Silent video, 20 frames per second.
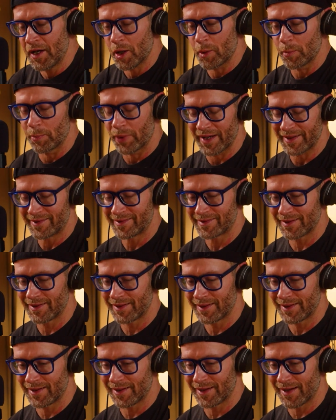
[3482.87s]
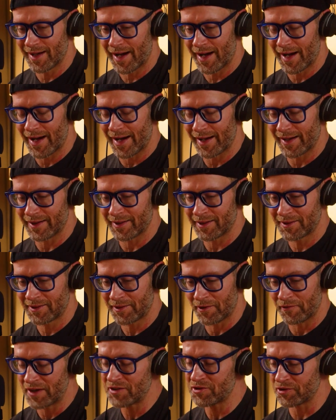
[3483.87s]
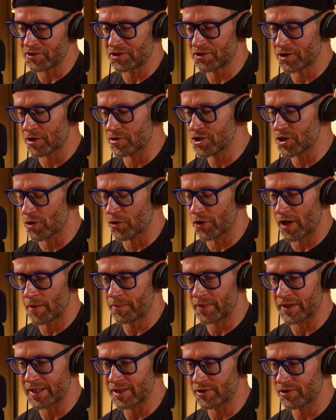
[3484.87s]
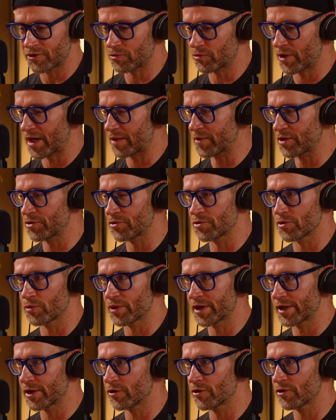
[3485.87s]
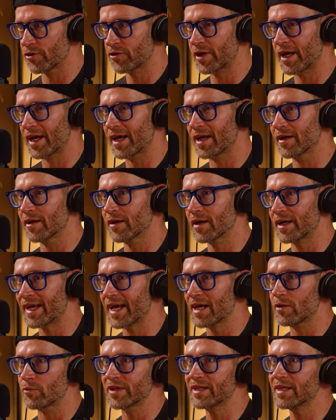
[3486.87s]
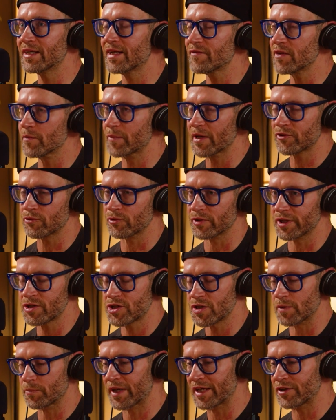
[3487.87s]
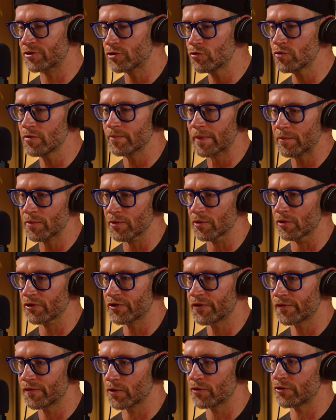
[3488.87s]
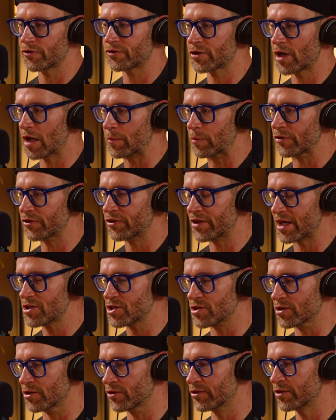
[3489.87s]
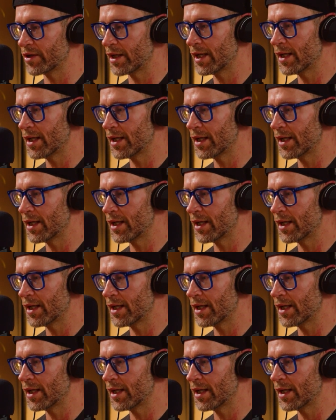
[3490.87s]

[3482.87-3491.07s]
But I eventually started showing up and he just ran me through the rigors. And again, we didn't have the best relationship, but I do remember those first couple sessions.